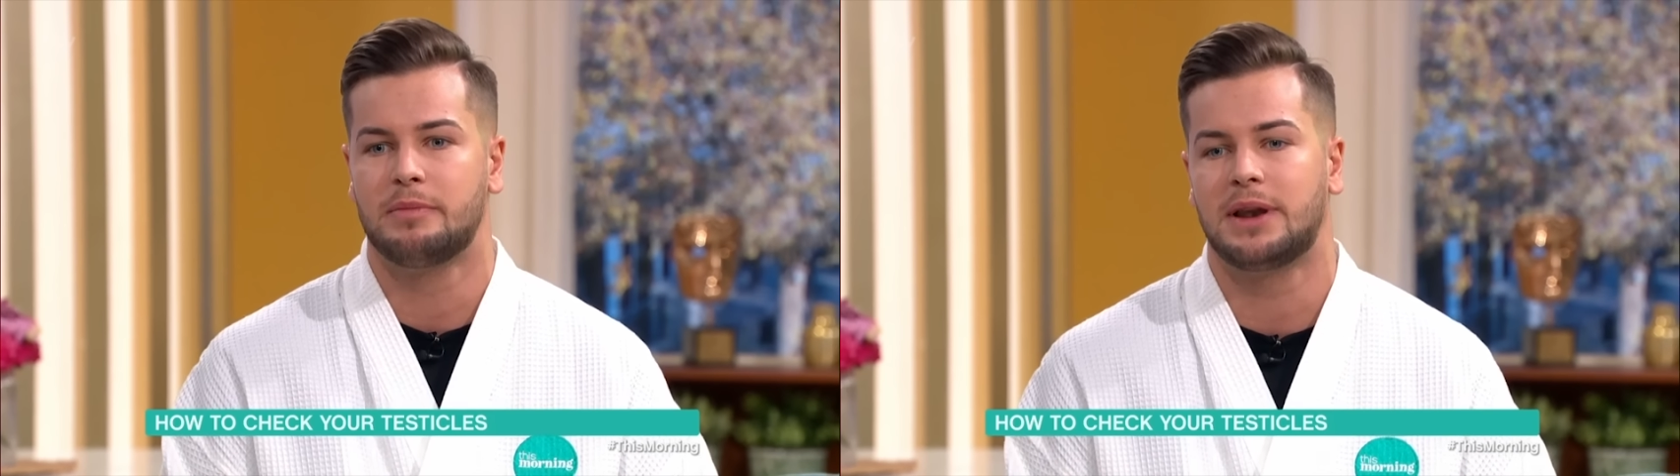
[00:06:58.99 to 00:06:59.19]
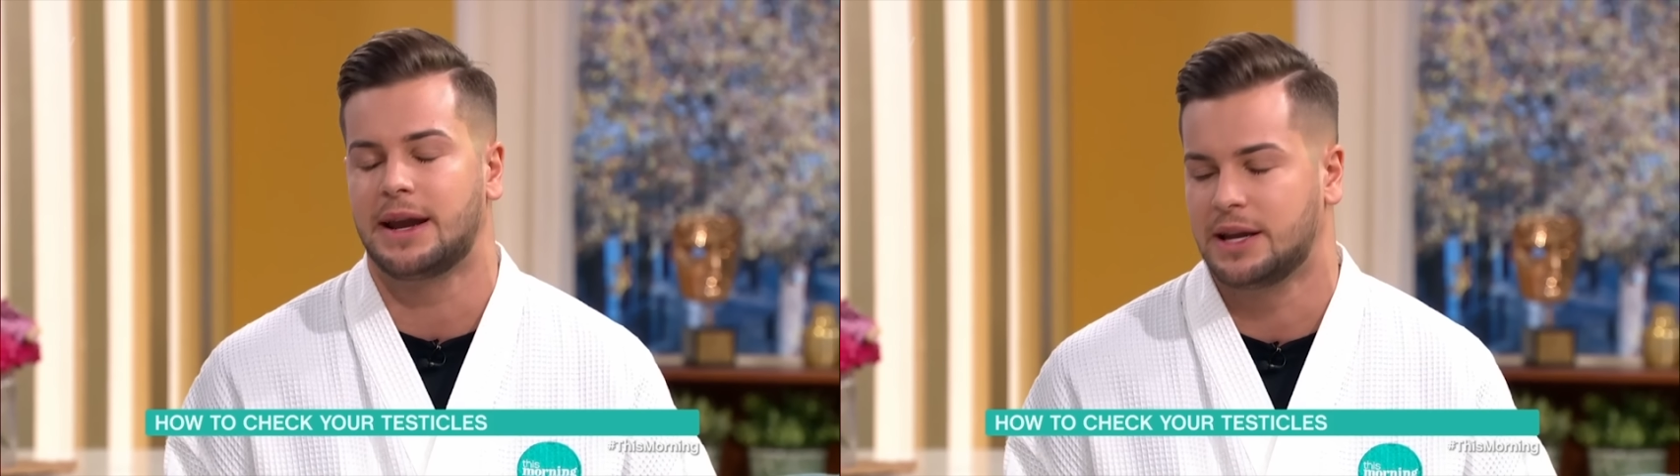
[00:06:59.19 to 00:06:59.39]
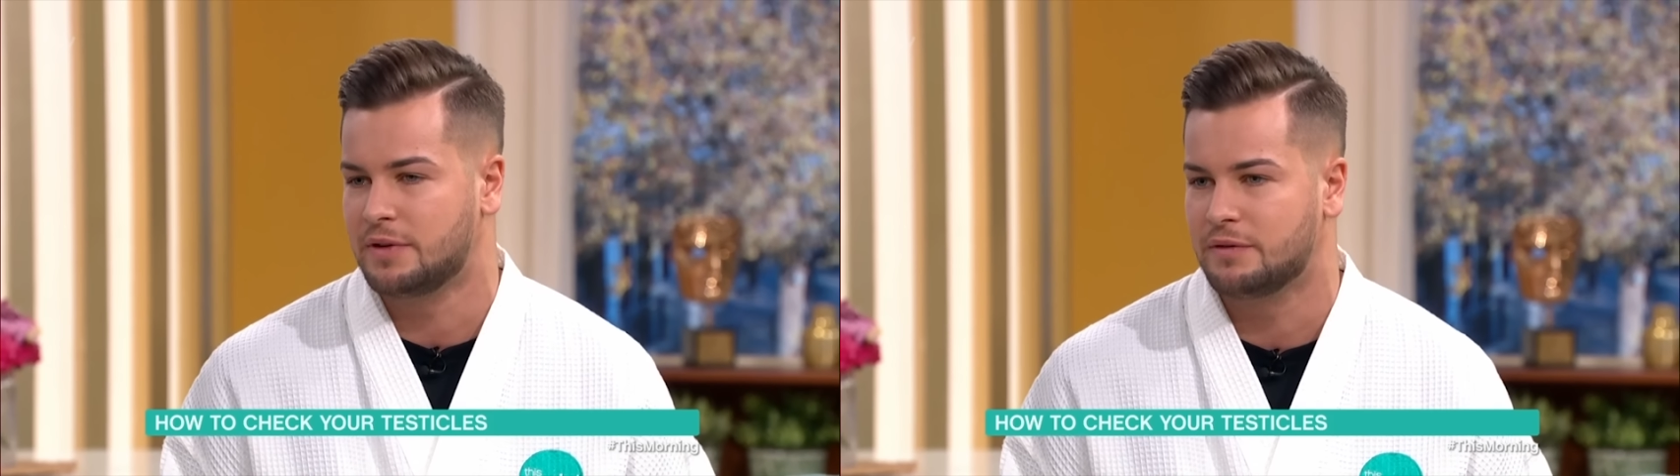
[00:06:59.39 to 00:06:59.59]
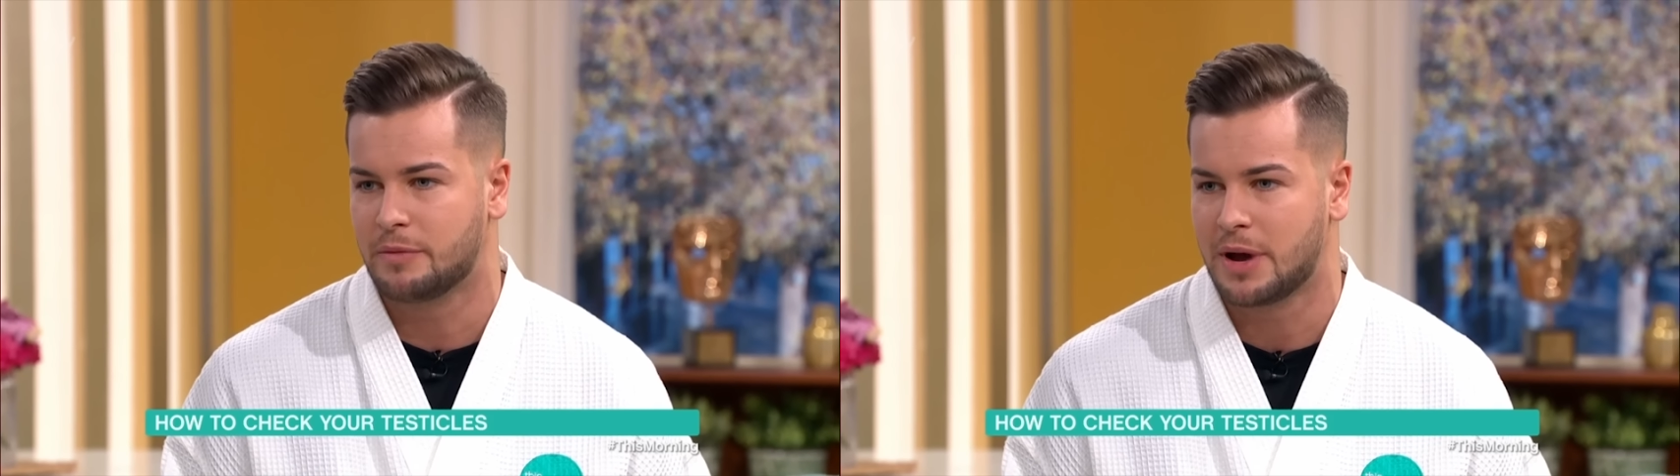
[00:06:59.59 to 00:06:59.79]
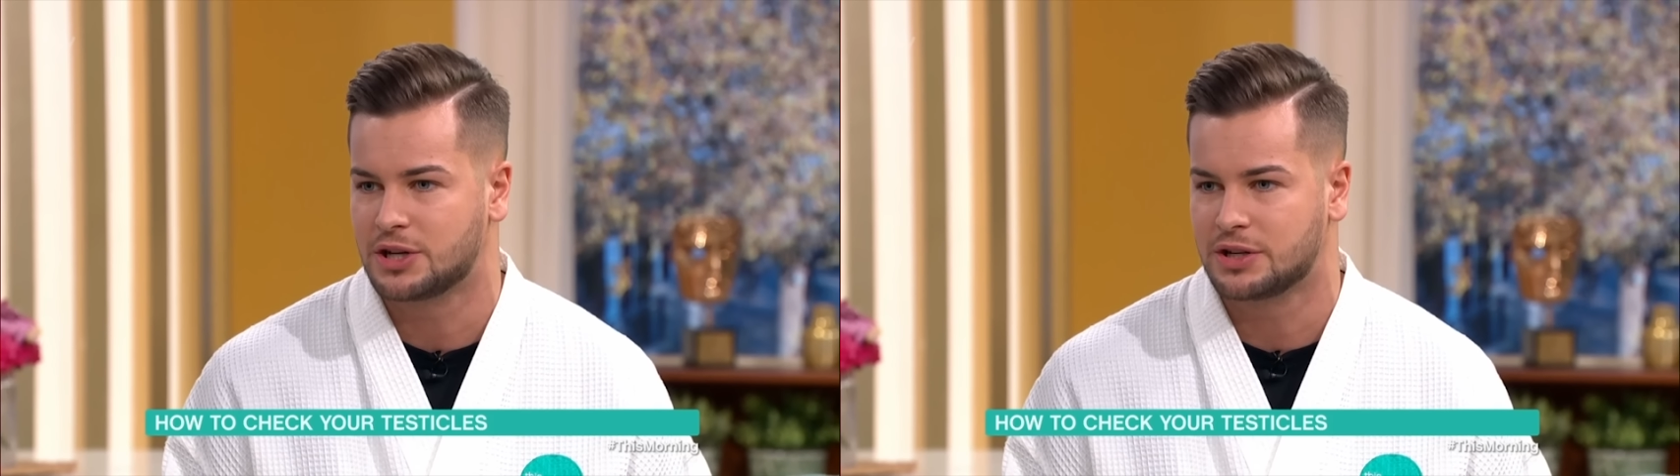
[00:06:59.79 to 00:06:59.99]
plenty of
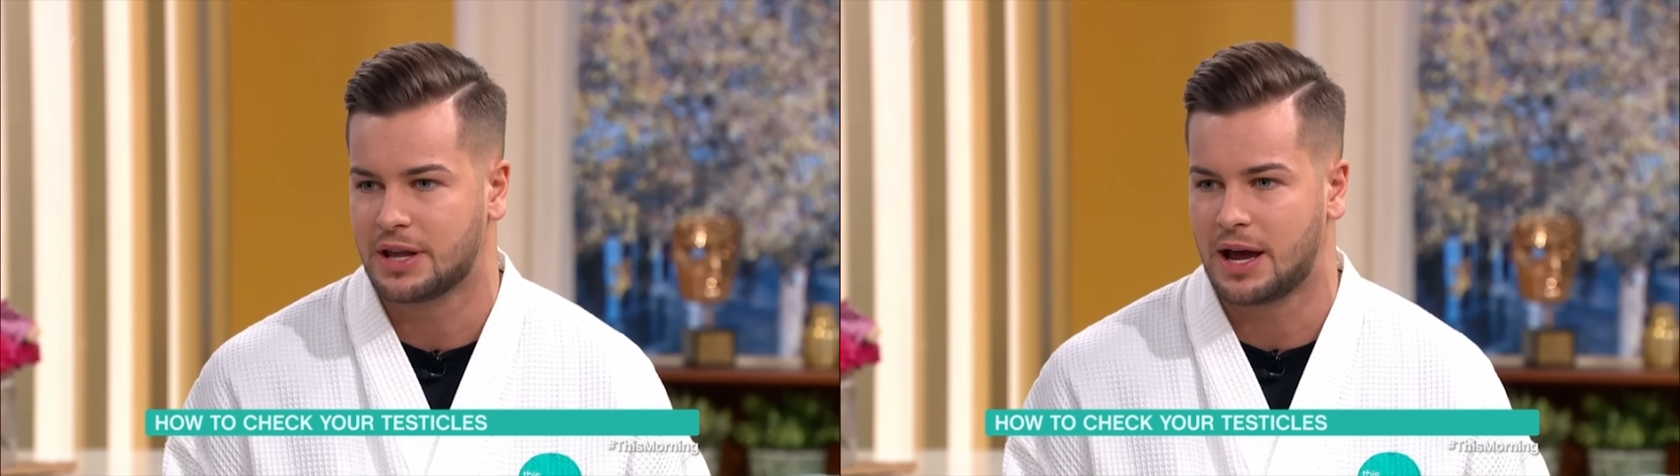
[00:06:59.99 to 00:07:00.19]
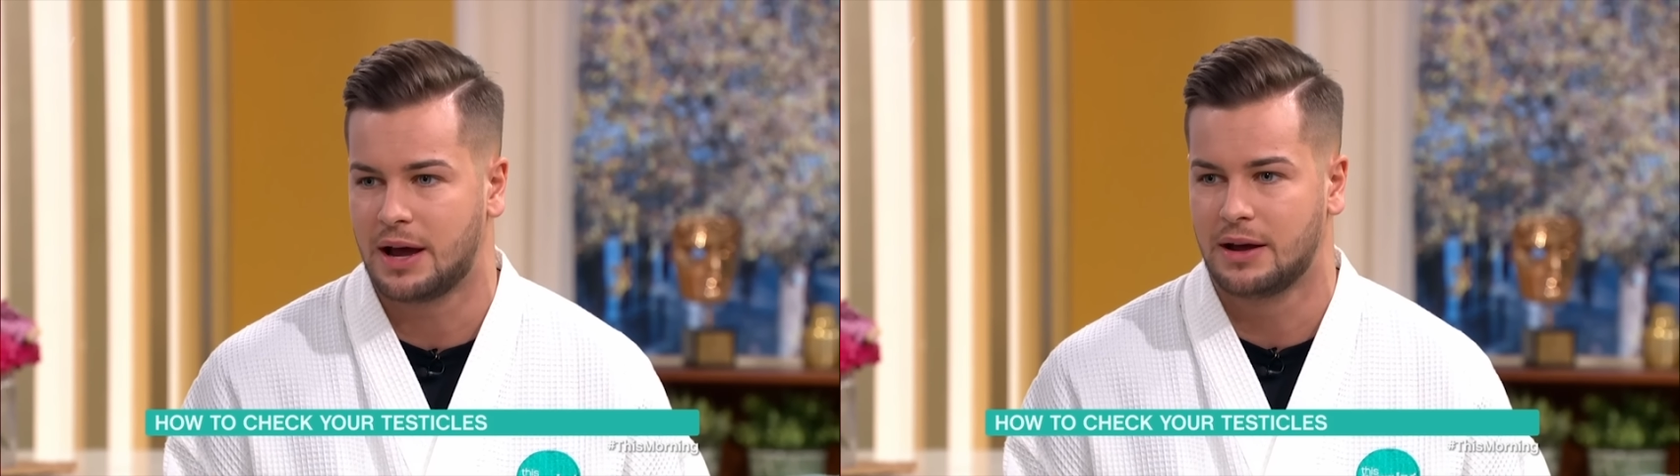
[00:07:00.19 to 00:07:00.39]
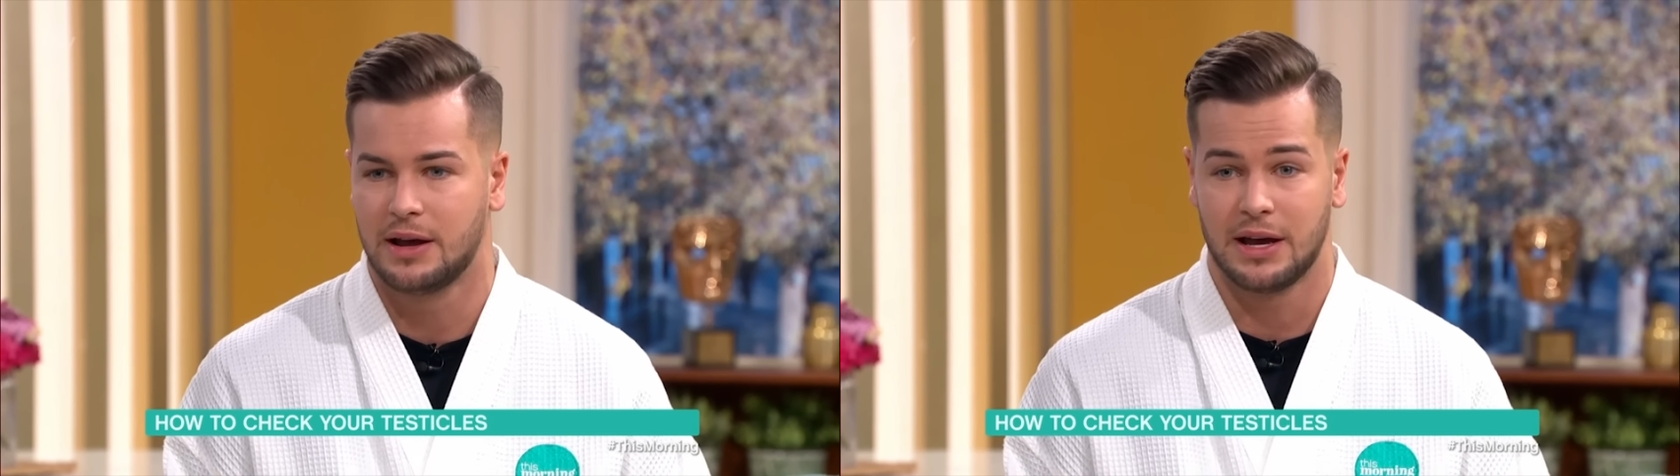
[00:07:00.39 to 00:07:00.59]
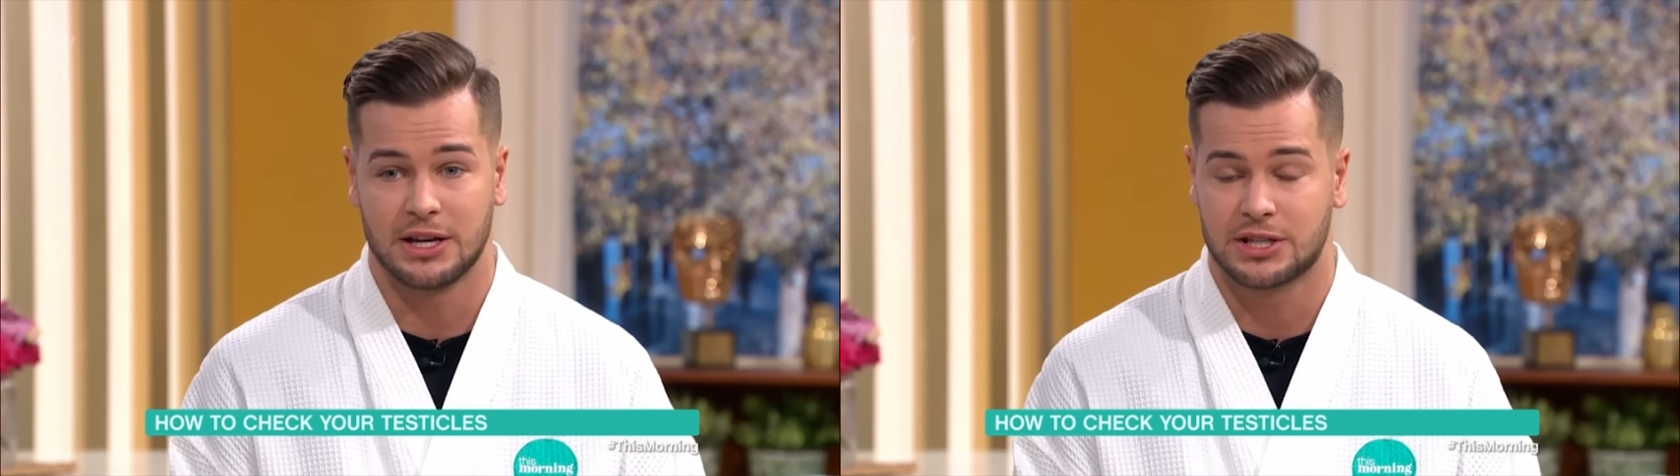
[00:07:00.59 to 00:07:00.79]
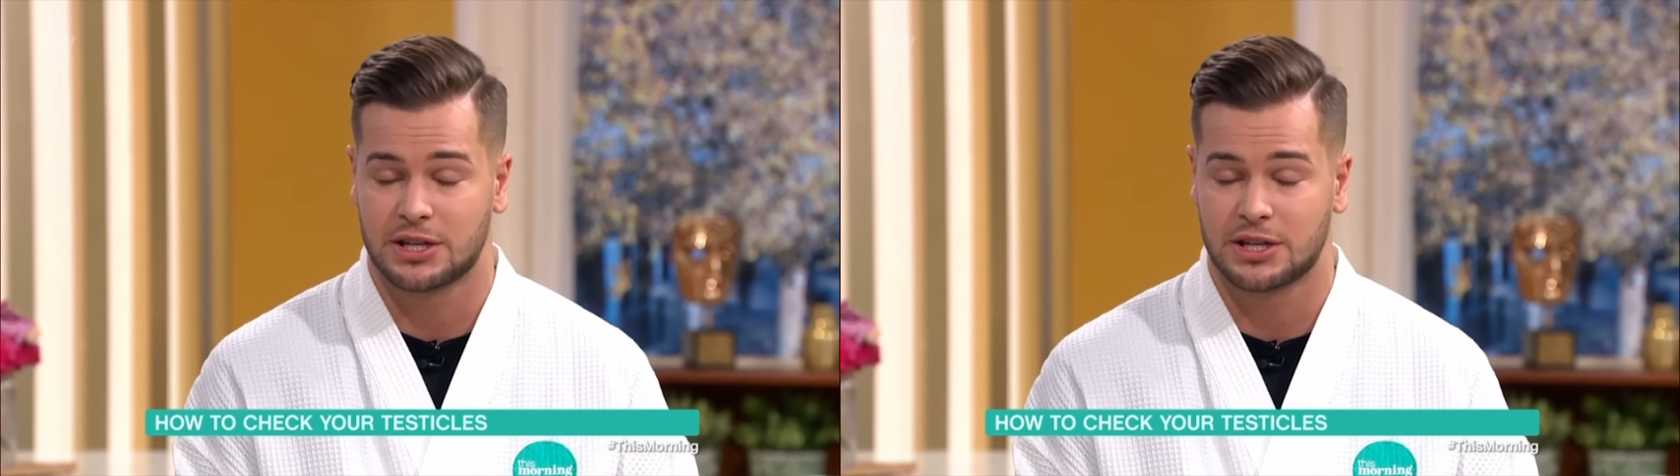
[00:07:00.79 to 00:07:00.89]
information there, and